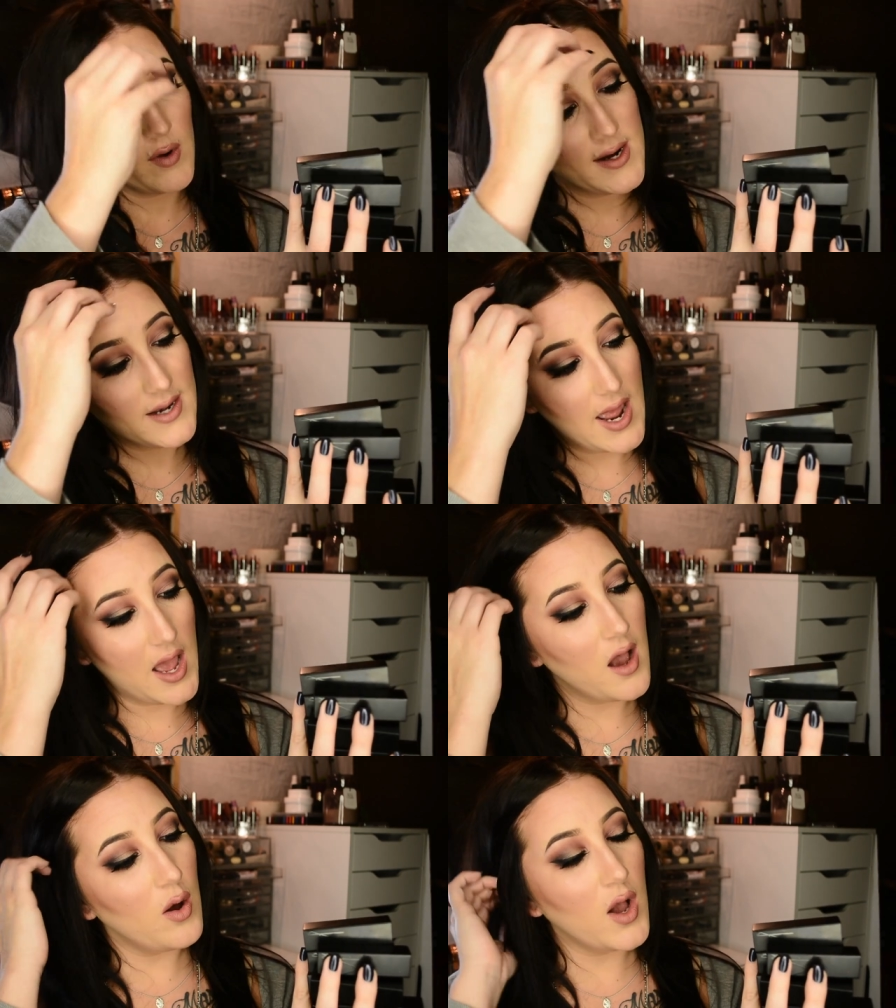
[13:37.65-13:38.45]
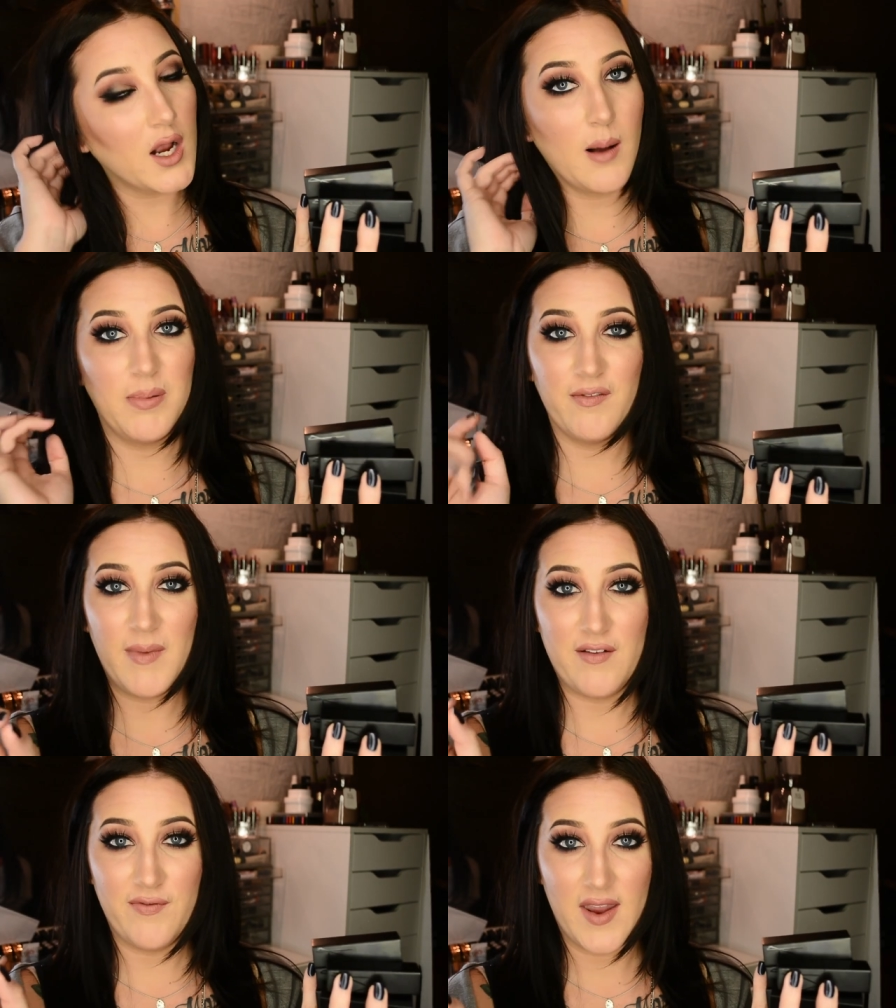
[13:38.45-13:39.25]
Right now, a couple of
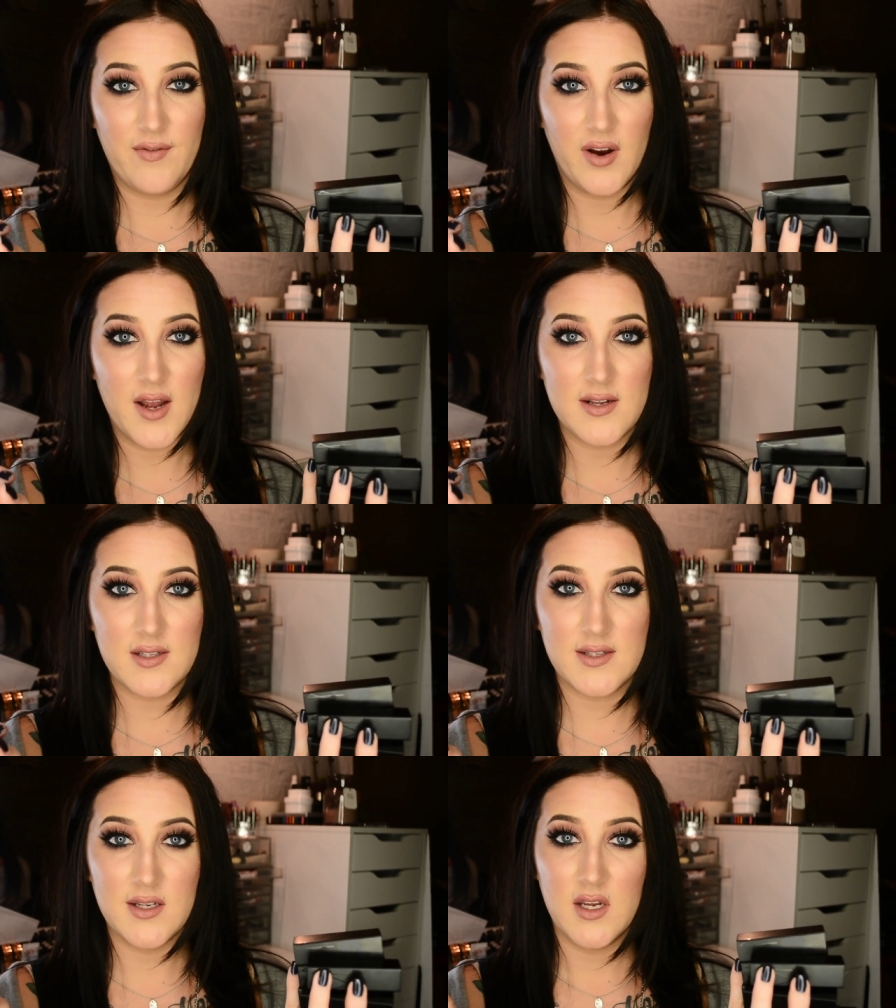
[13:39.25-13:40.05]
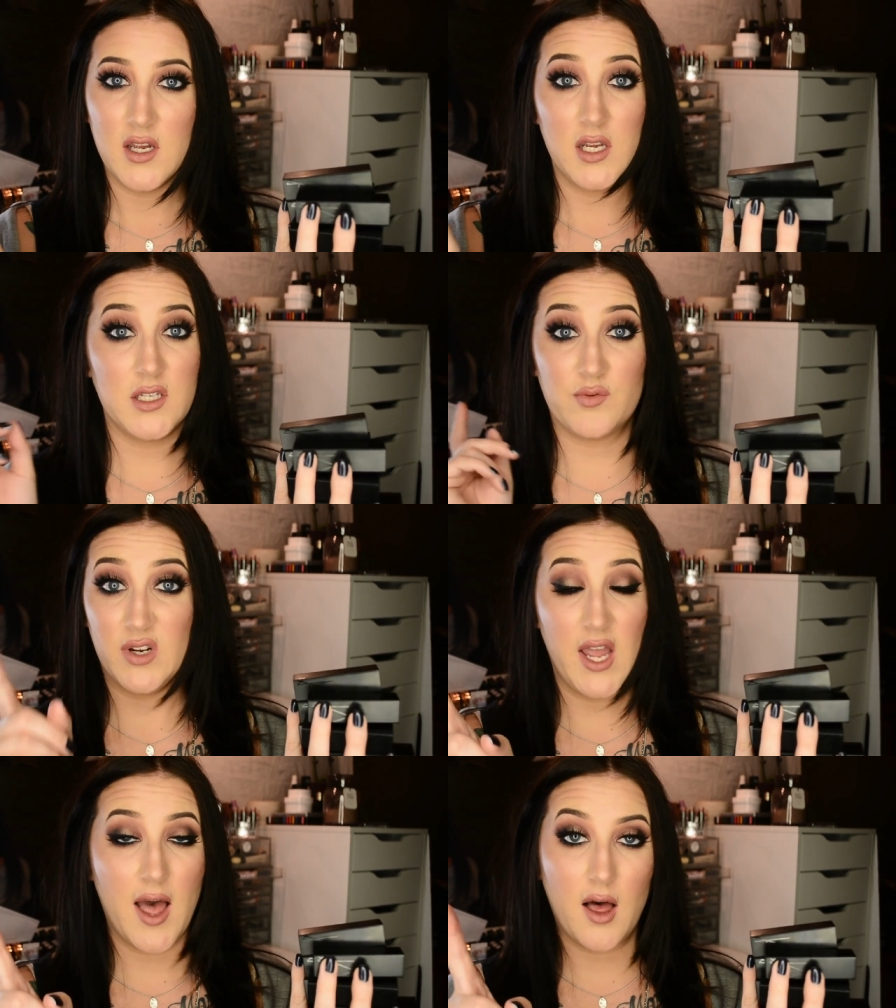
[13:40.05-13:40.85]
my favorites is
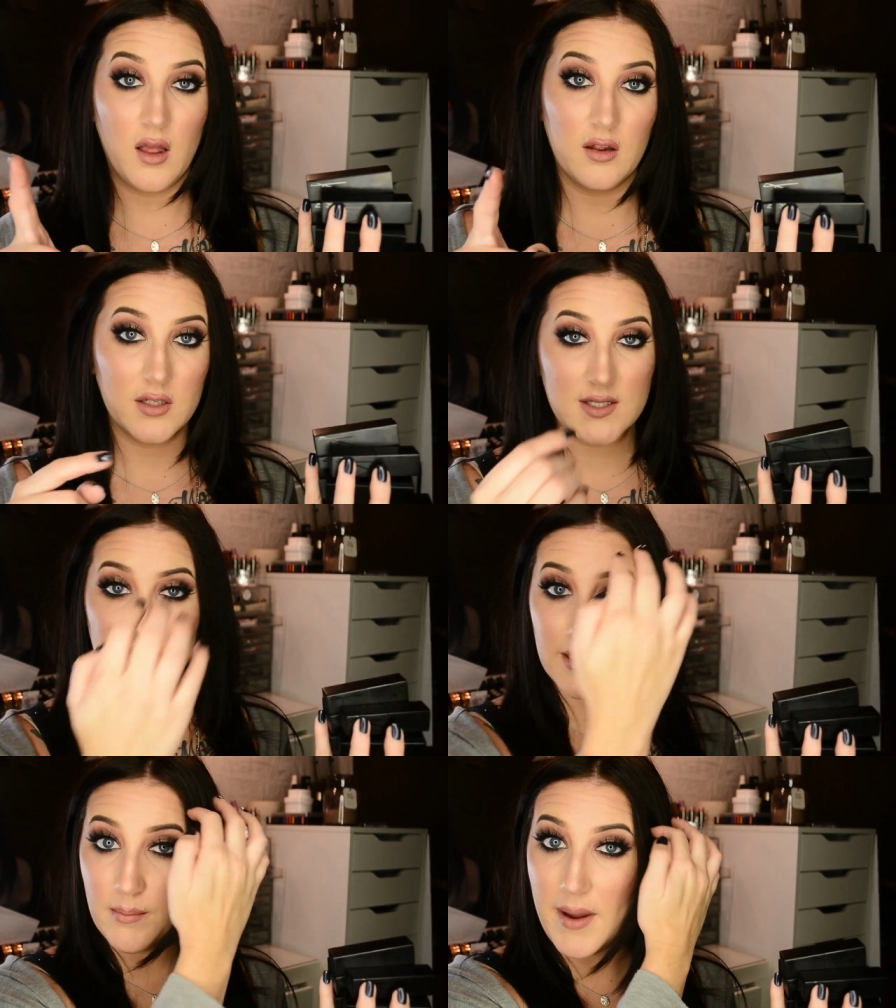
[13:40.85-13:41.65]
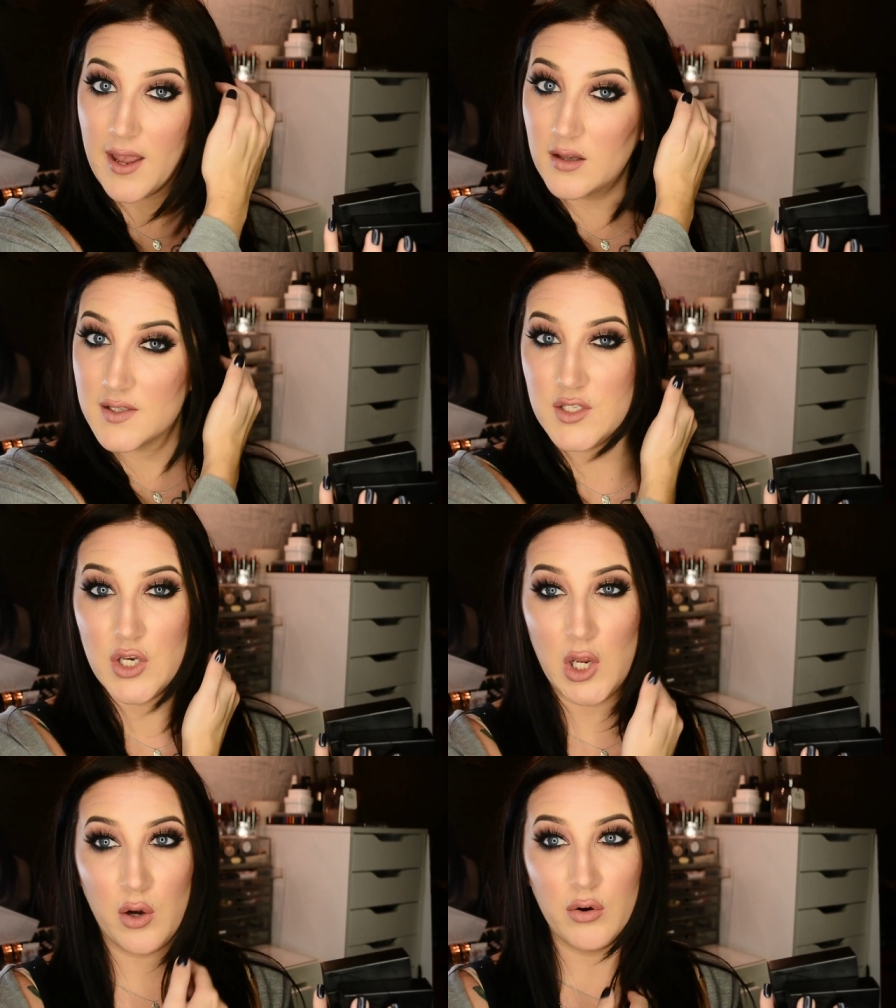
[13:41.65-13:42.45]
Raquel. It's like the palest
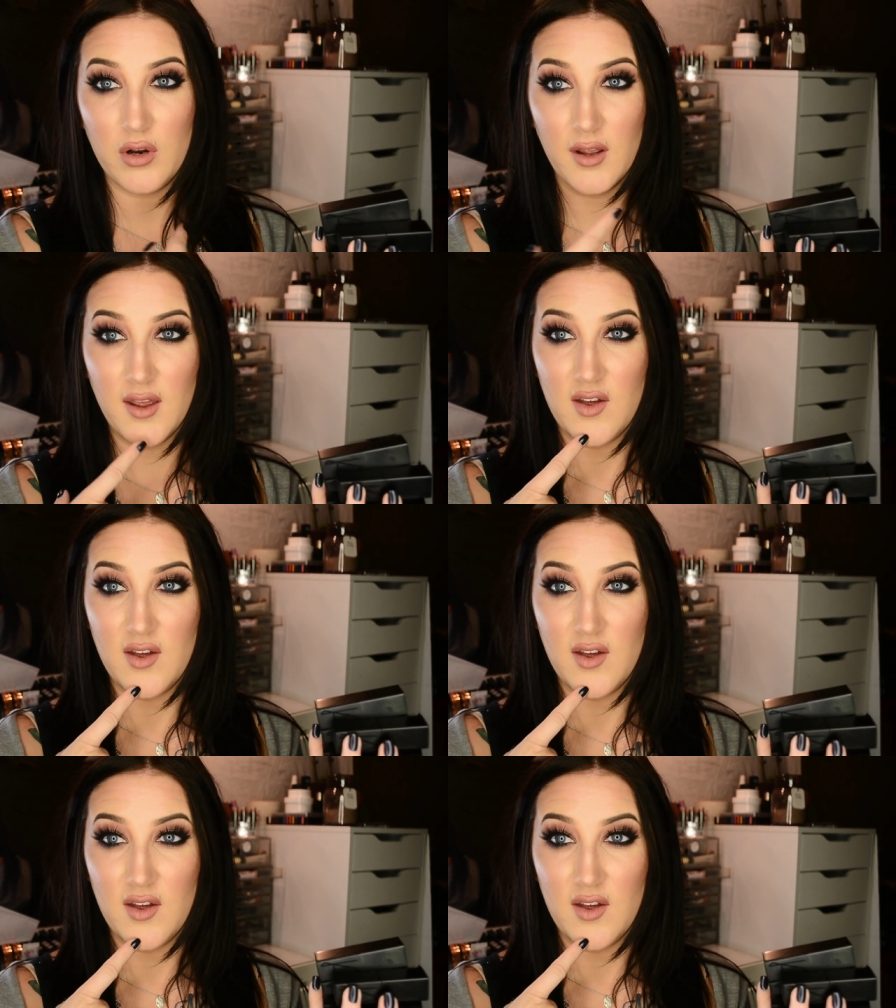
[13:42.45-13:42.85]
nude.